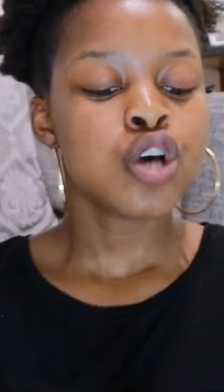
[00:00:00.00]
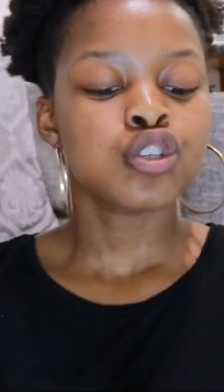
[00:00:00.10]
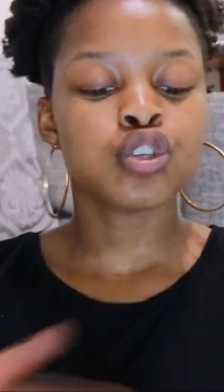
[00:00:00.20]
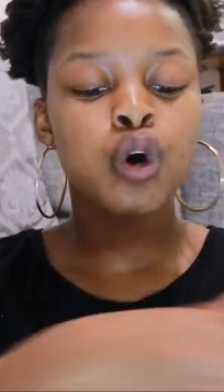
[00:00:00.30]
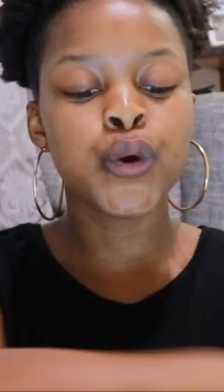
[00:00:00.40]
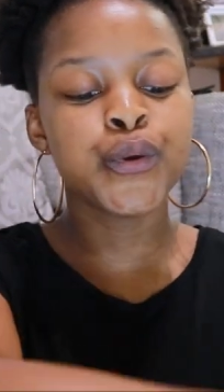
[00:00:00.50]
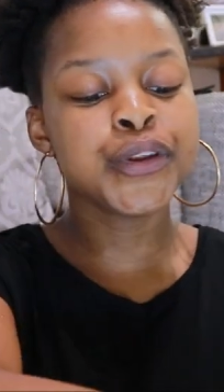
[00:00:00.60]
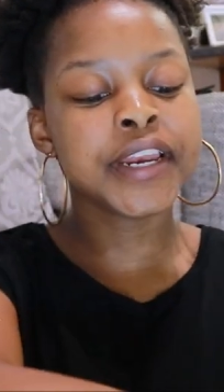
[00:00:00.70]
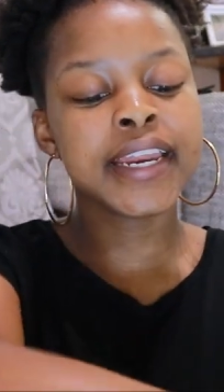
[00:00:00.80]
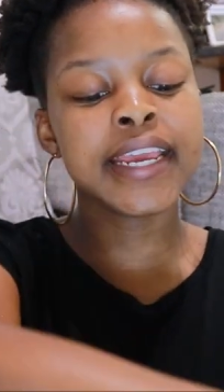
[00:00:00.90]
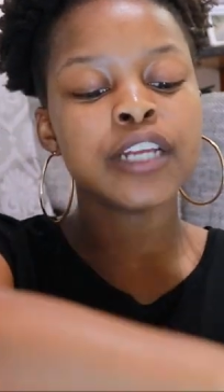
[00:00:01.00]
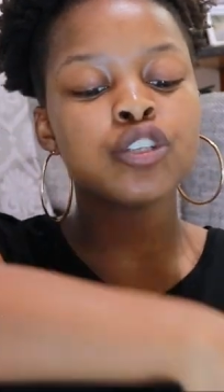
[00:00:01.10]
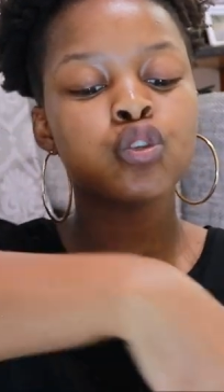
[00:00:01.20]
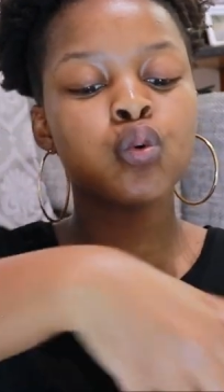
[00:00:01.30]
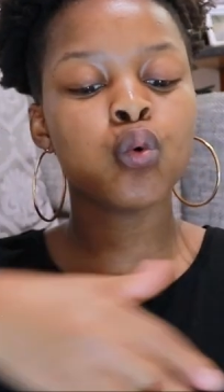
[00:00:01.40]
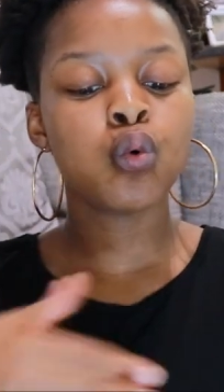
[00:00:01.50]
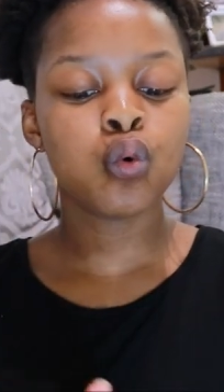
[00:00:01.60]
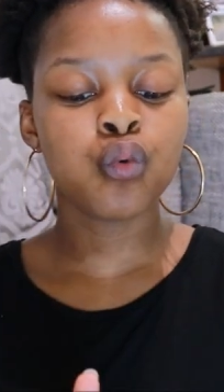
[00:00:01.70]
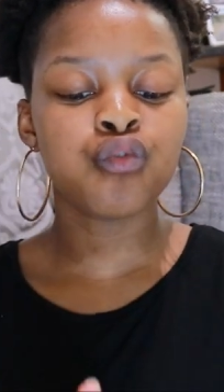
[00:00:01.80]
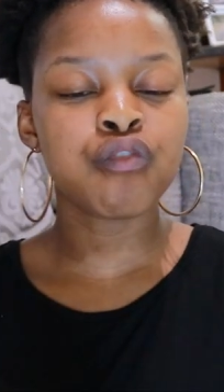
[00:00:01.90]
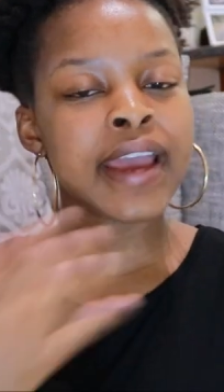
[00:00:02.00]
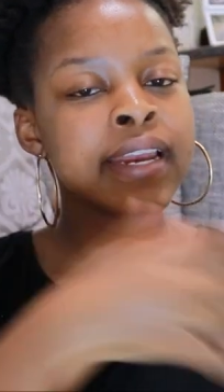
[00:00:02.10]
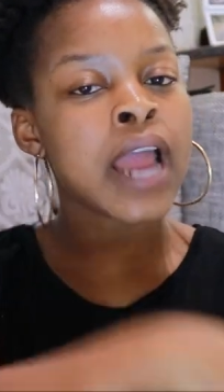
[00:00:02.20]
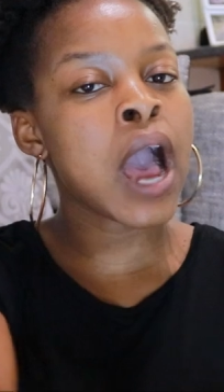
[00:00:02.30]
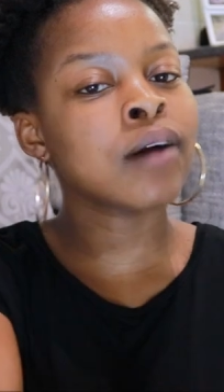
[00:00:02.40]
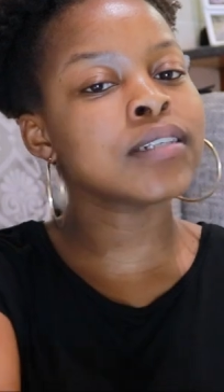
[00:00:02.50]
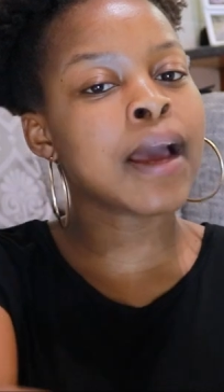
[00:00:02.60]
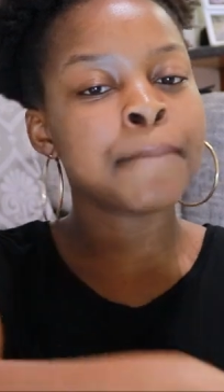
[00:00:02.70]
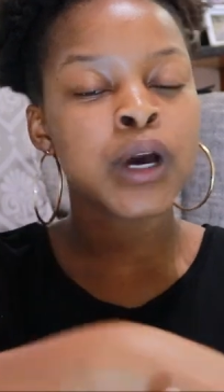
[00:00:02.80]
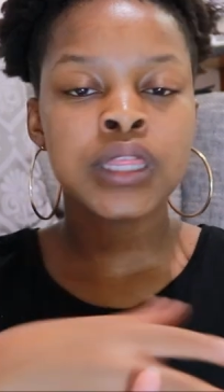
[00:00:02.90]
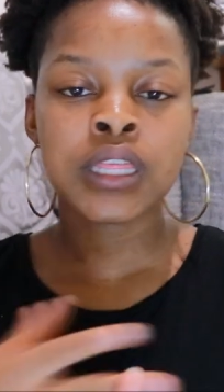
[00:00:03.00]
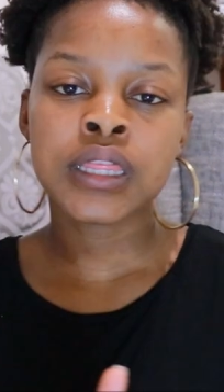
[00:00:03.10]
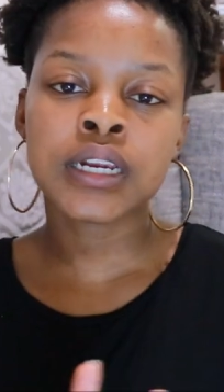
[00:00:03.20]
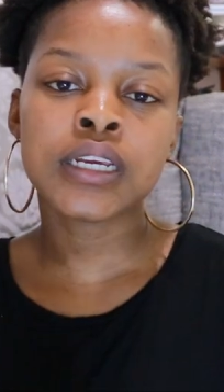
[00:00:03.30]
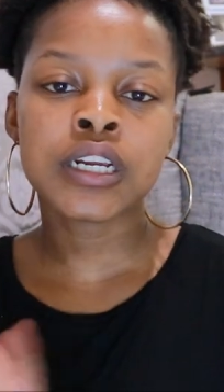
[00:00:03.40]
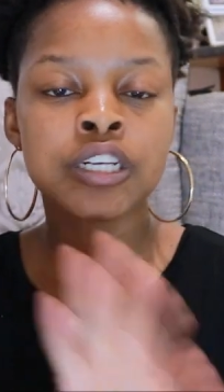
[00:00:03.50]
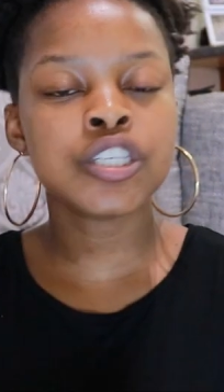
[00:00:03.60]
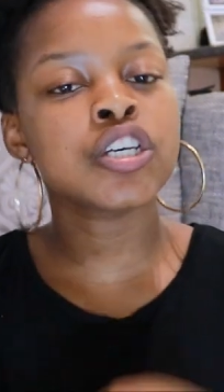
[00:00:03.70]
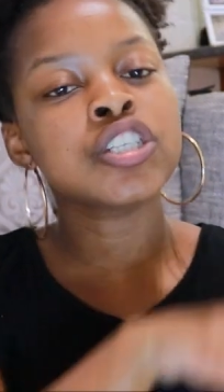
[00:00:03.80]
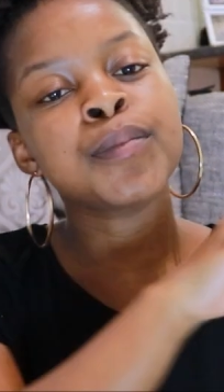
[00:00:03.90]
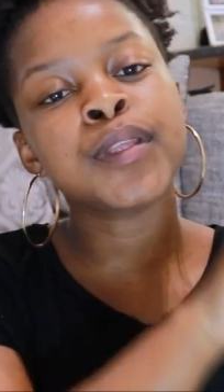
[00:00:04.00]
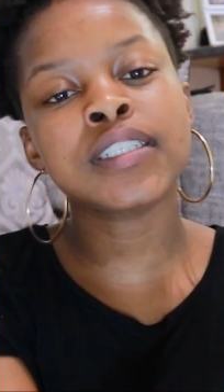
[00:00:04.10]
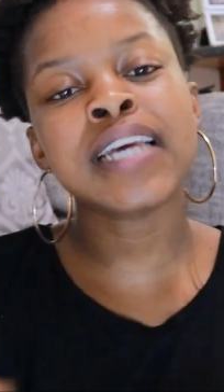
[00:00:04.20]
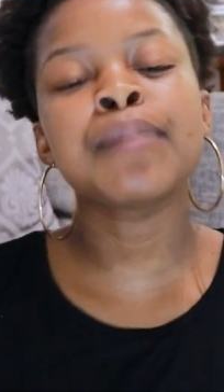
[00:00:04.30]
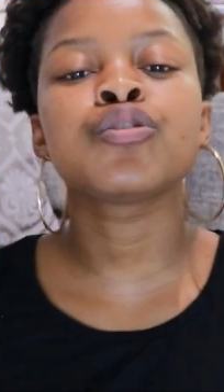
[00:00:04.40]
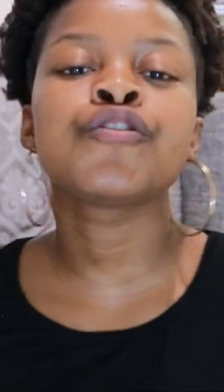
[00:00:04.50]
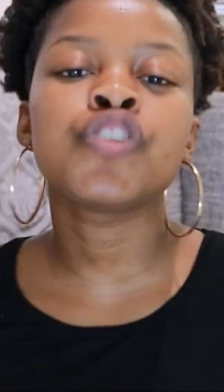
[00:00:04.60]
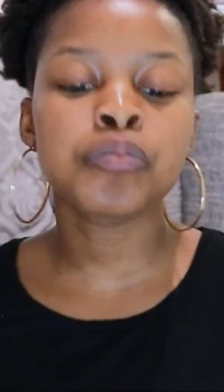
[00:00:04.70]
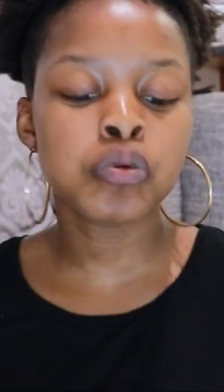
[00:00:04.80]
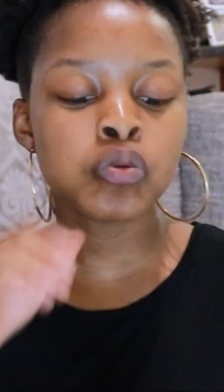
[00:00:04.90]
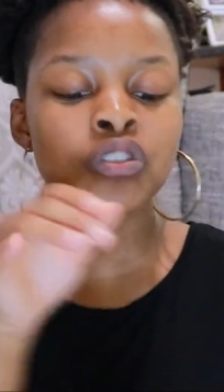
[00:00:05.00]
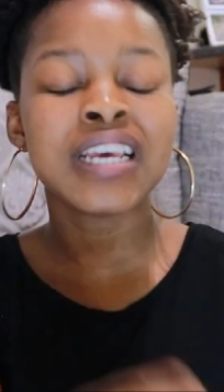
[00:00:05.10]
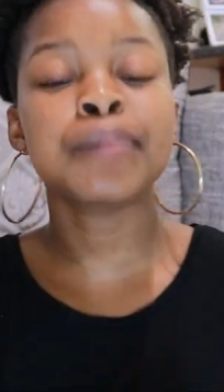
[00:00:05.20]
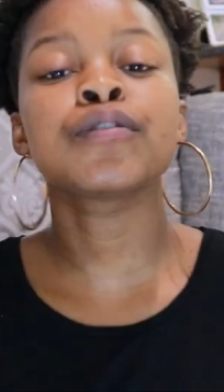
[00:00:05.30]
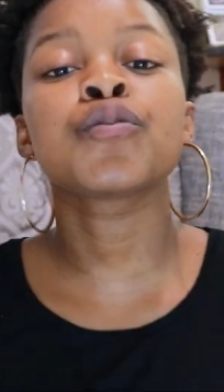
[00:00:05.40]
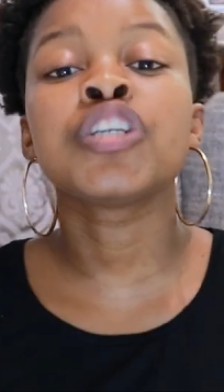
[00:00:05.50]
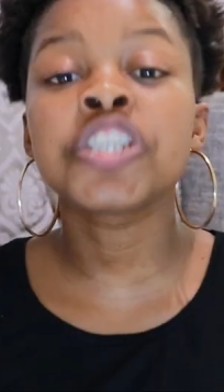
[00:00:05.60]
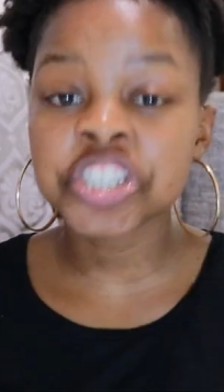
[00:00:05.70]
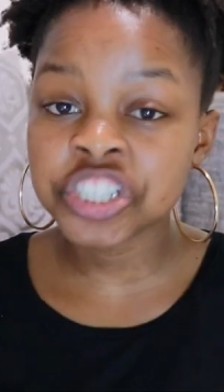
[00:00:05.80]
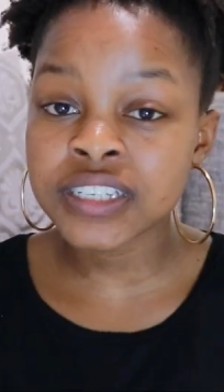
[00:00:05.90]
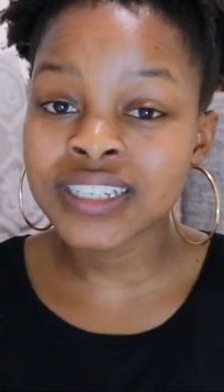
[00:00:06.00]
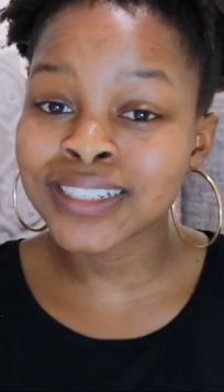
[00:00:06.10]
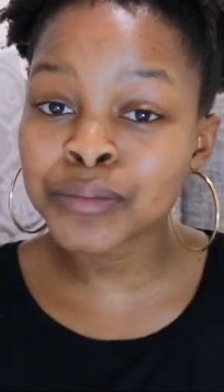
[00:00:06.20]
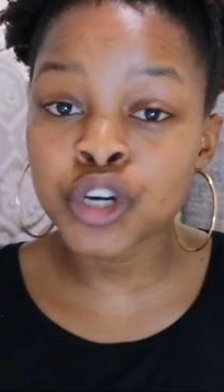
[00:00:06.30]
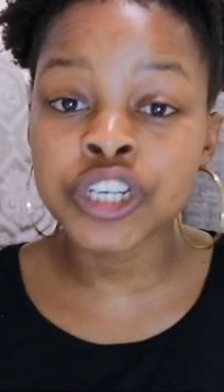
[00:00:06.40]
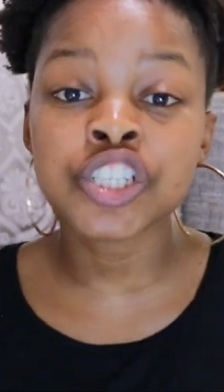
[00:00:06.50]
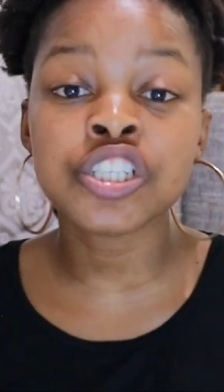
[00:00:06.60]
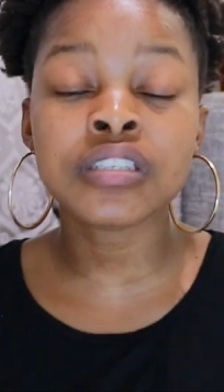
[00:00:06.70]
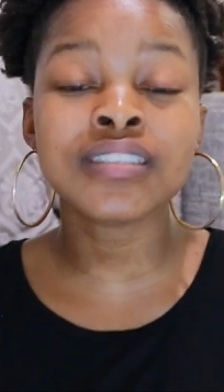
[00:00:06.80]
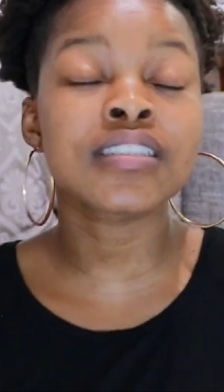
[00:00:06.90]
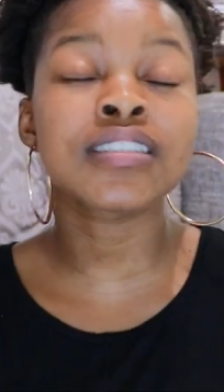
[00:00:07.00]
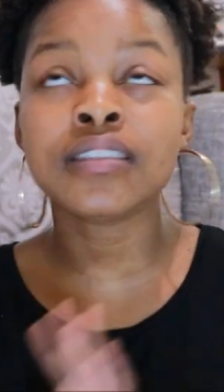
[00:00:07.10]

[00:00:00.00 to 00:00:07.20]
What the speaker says: So you need to find out about the three, research about the types of shampoos, types of conditioners and deep conditioners